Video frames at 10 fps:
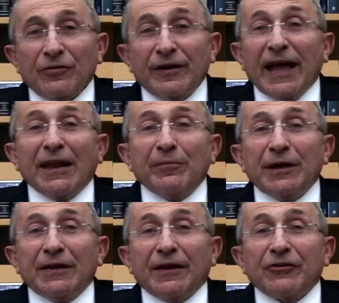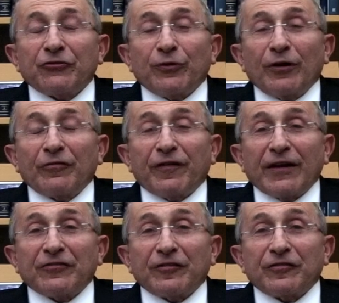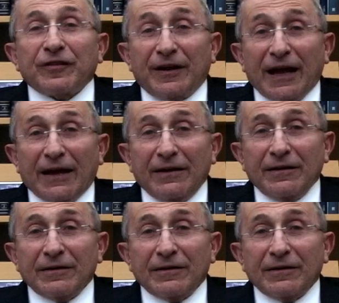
the enemy that Israel faces today,